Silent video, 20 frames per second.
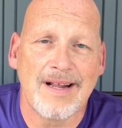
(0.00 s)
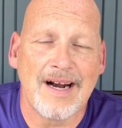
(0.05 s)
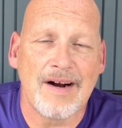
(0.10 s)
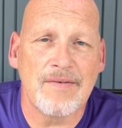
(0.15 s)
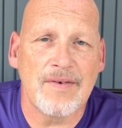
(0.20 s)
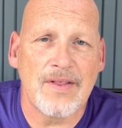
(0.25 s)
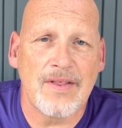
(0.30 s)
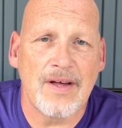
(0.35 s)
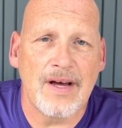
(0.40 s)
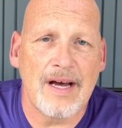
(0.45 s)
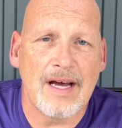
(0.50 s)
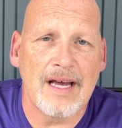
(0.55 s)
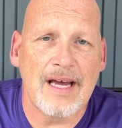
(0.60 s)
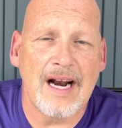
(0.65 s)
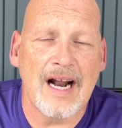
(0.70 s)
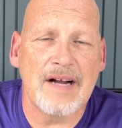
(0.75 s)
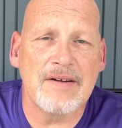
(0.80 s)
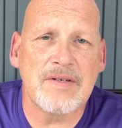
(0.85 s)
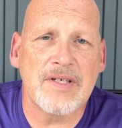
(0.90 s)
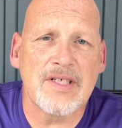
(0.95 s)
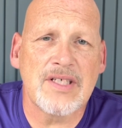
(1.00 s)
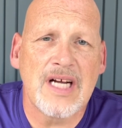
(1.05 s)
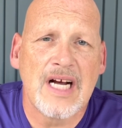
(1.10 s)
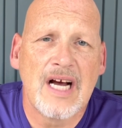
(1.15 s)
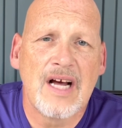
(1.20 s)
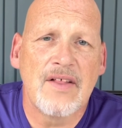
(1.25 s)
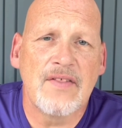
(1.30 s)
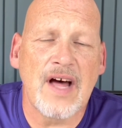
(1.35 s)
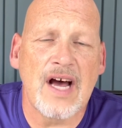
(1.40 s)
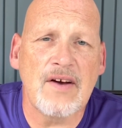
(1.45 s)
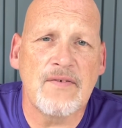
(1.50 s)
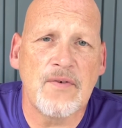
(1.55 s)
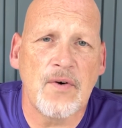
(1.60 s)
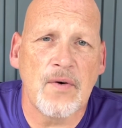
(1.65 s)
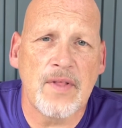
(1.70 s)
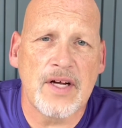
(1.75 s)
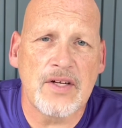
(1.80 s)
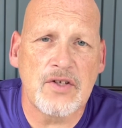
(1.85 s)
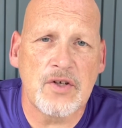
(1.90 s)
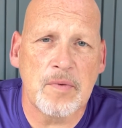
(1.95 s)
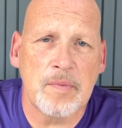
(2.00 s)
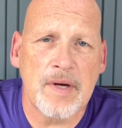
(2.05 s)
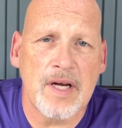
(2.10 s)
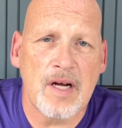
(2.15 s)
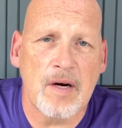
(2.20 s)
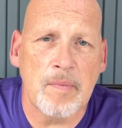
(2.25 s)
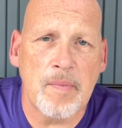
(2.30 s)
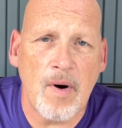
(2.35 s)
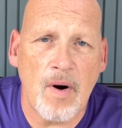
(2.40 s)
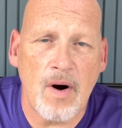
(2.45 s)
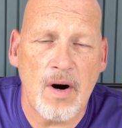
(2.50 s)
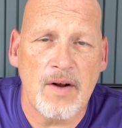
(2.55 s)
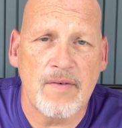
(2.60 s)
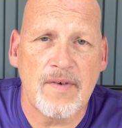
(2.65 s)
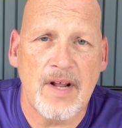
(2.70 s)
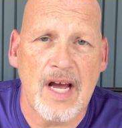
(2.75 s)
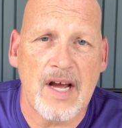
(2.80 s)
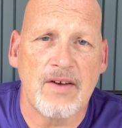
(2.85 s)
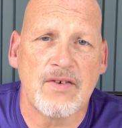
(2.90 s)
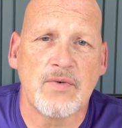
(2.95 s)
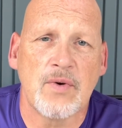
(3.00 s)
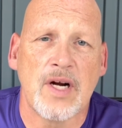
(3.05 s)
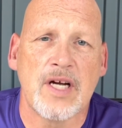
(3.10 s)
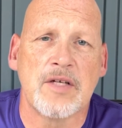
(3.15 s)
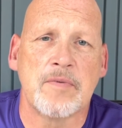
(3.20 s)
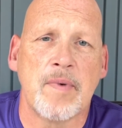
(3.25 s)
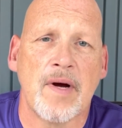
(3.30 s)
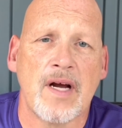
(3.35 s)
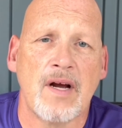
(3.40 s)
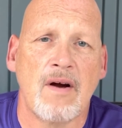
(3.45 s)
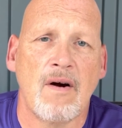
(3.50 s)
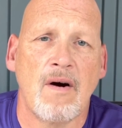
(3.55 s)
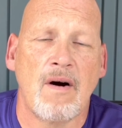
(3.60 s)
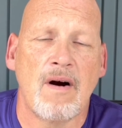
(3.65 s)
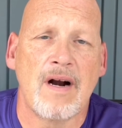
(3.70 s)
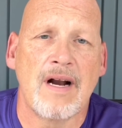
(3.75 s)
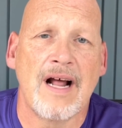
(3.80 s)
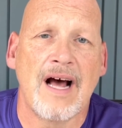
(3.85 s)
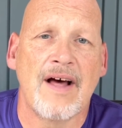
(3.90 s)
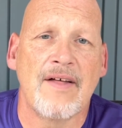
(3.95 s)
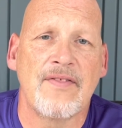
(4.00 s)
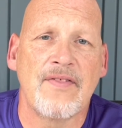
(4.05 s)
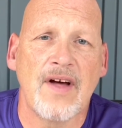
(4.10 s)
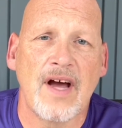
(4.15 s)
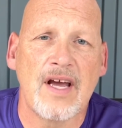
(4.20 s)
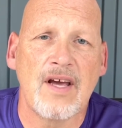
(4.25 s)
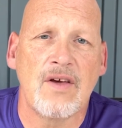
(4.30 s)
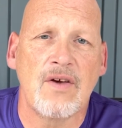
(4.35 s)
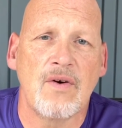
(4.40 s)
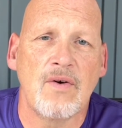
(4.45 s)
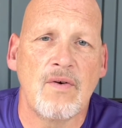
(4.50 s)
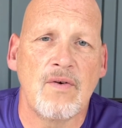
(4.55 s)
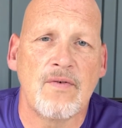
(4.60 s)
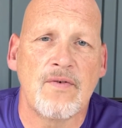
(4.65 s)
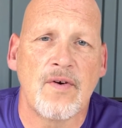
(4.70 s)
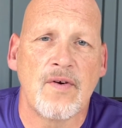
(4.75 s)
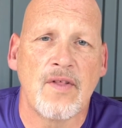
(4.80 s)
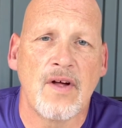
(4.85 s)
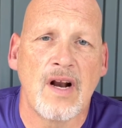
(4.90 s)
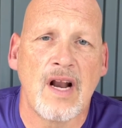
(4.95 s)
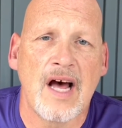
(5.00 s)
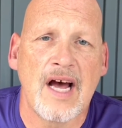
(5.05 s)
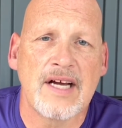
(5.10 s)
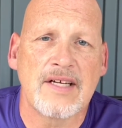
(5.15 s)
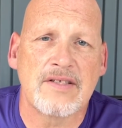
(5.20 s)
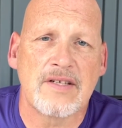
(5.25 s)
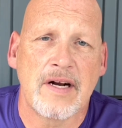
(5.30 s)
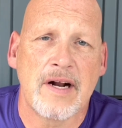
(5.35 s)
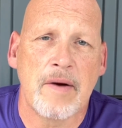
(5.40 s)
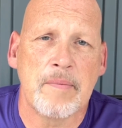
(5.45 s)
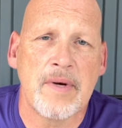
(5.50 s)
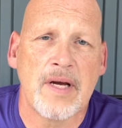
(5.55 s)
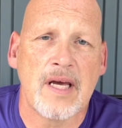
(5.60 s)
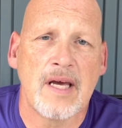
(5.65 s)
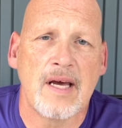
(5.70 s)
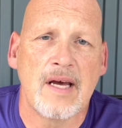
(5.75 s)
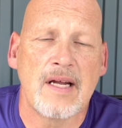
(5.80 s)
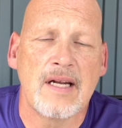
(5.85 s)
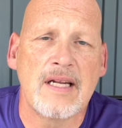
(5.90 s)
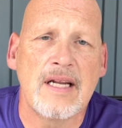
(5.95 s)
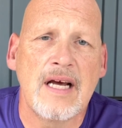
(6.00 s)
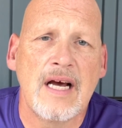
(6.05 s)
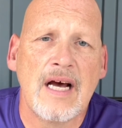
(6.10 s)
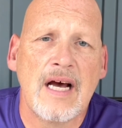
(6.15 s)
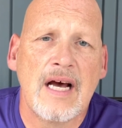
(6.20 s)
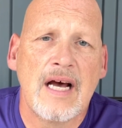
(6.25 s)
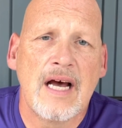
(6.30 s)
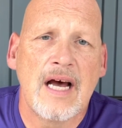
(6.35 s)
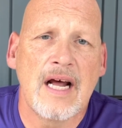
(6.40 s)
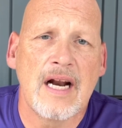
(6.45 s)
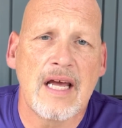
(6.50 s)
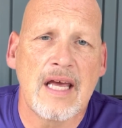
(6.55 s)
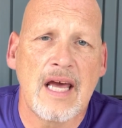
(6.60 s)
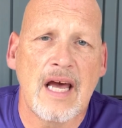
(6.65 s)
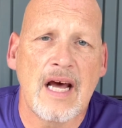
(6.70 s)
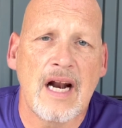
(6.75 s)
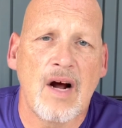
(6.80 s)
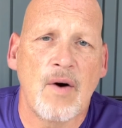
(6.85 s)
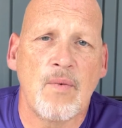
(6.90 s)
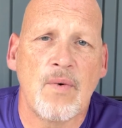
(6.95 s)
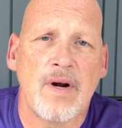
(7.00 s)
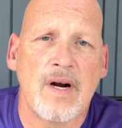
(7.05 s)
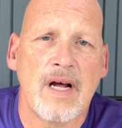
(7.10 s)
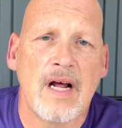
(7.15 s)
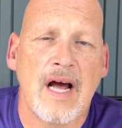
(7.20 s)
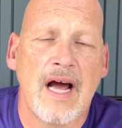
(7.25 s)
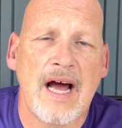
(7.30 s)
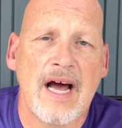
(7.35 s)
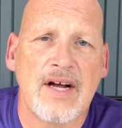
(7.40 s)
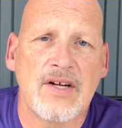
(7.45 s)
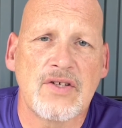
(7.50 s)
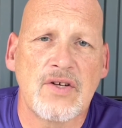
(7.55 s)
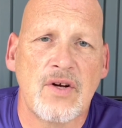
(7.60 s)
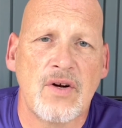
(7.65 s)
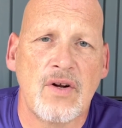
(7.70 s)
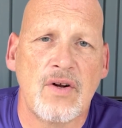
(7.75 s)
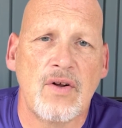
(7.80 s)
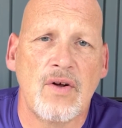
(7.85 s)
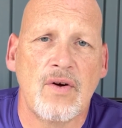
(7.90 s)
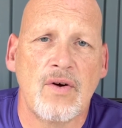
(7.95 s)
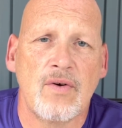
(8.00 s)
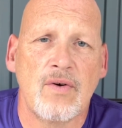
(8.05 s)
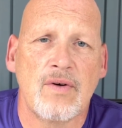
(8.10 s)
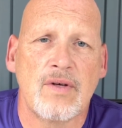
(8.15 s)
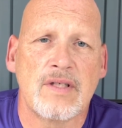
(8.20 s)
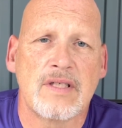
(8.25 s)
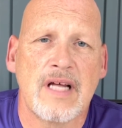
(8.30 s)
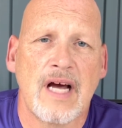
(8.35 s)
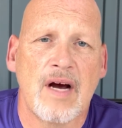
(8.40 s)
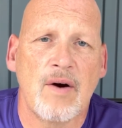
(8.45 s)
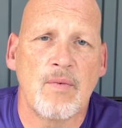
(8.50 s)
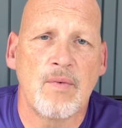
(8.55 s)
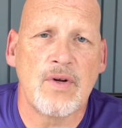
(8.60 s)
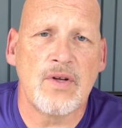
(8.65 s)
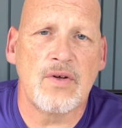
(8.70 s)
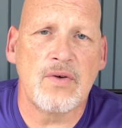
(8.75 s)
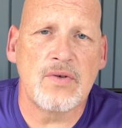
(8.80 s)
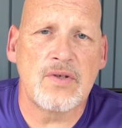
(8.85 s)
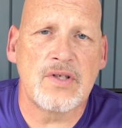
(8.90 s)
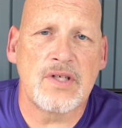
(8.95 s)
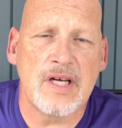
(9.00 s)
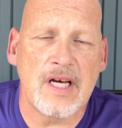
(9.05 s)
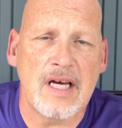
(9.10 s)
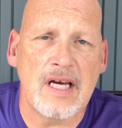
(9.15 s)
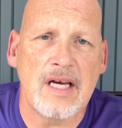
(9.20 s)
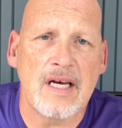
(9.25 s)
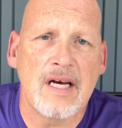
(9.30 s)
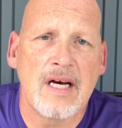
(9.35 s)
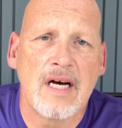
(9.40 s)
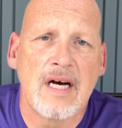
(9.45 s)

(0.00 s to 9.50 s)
everything. And I'm just thankful that you're being a part of Dave's Raised Bed Garden. I thank you for the likes that I've been getting. And again, I want to ask you to do is that when you see